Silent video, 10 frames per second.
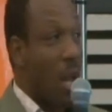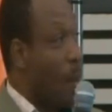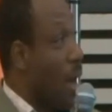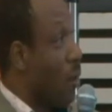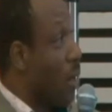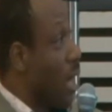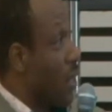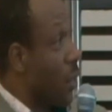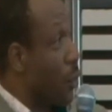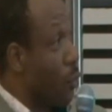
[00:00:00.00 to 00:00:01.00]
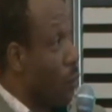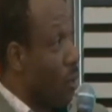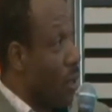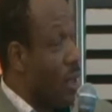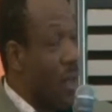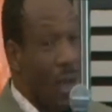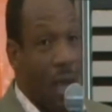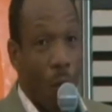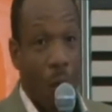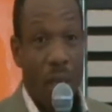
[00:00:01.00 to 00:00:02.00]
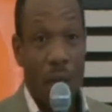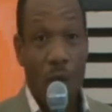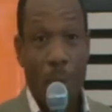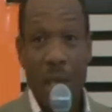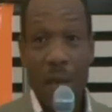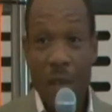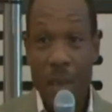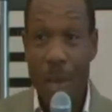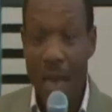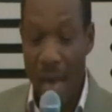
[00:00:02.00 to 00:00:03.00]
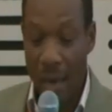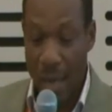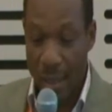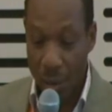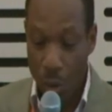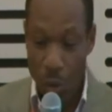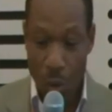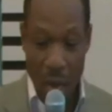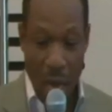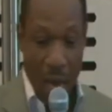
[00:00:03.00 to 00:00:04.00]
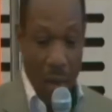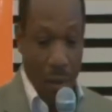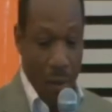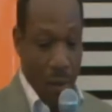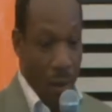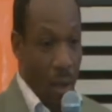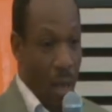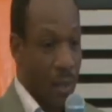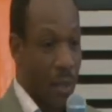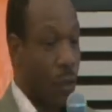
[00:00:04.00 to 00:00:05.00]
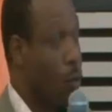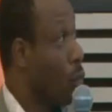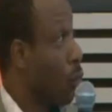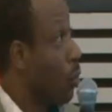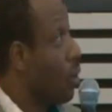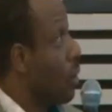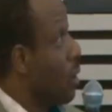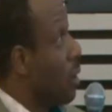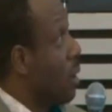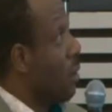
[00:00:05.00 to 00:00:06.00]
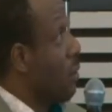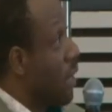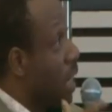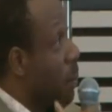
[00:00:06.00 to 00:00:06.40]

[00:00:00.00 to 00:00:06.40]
about as a tool and what the community investment guidelines also are as a tool. Research